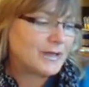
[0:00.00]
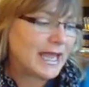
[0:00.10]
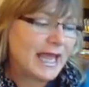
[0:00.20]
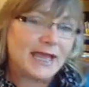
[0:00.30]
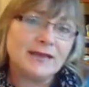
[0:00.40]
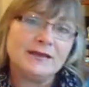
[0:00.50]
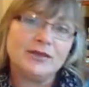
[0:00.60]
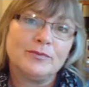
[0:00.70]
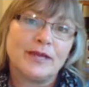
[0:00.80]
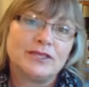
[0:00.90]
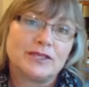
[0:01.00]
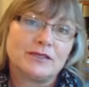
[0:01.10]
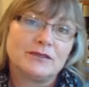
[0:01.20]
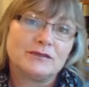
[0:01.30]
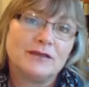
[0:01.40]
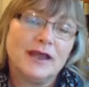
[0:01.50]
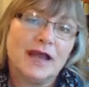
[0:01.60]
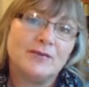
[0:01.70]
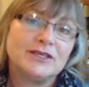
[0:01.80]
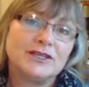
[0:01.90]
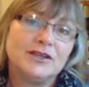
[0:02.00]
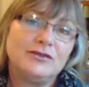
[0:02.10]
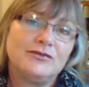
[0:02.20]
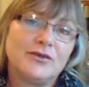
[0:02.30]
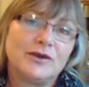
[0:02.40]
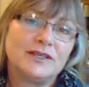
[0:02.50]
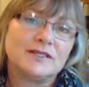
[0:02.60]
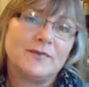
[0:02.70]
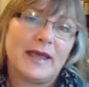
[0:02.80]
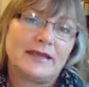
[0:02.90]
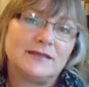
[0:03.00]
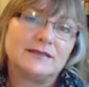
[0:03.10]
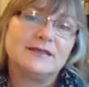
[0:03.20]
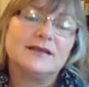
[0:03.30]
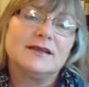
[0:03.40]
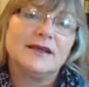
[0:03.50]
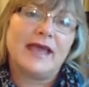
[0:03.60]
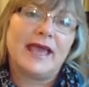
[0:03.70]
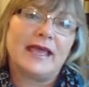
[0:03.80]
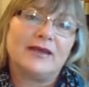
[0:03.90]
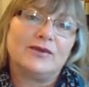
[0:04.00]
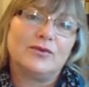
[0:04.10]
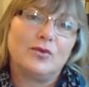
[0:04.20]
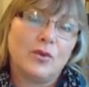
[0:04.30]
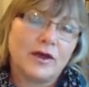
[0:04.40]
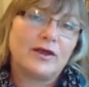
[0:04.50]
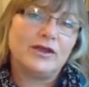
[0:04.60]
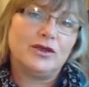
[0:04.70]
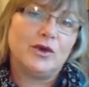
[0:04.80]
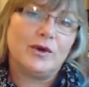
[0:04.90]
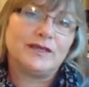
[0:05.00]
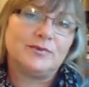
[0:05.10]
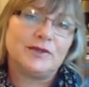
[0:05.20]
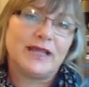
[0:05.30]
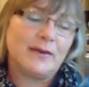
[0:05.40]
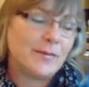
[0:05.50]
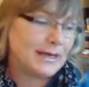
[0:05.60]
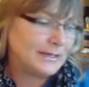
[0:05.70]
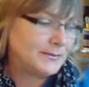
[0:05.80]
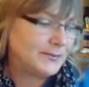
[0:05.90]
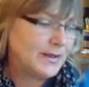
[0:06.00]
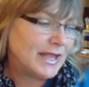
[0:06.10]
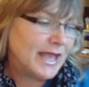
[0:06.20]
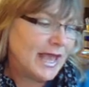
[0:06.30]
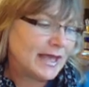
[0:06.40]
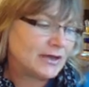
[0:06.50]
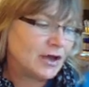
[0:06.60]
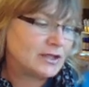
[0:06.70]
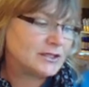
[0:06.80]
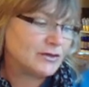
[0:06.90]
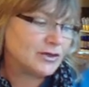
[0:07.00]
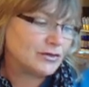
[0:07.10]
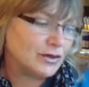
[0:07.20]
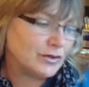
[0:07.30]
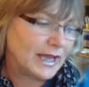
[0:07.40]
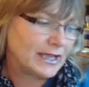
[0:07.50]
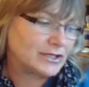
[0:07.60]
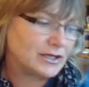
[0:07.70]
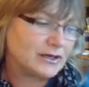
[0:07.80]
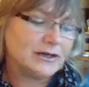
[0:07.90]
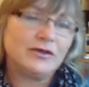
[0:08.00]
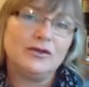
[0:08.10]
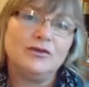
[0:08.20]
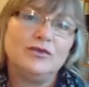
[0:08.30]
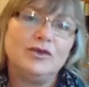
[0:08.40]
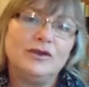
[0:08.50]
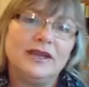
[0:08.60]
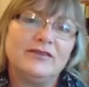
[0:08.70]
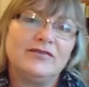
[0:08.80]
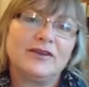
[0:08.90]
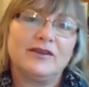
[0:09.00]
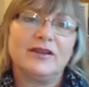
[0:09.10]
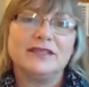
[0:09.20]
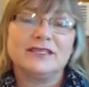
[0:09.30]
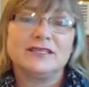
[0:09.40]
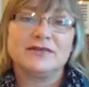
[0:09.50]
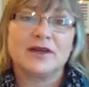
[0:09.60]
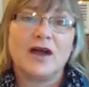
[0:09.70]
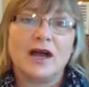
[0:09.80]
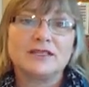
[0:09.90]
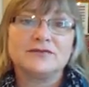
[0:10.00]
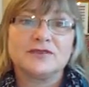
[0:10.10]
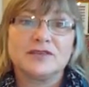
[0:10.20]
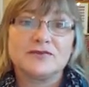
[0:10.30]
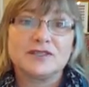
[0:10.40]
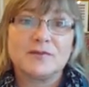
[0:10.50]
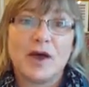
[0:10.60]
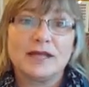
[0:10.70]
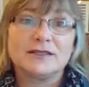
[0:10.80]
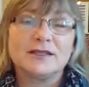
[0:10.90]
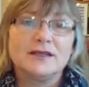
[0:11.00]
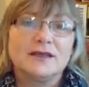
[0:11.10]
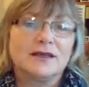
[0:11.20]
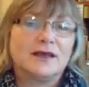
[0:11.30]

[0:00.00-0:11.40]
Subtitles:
Plan your budget. How much can you afford to spend? And where are you going to put that money? And also your location. You need to figure out, is it different costs for different spots?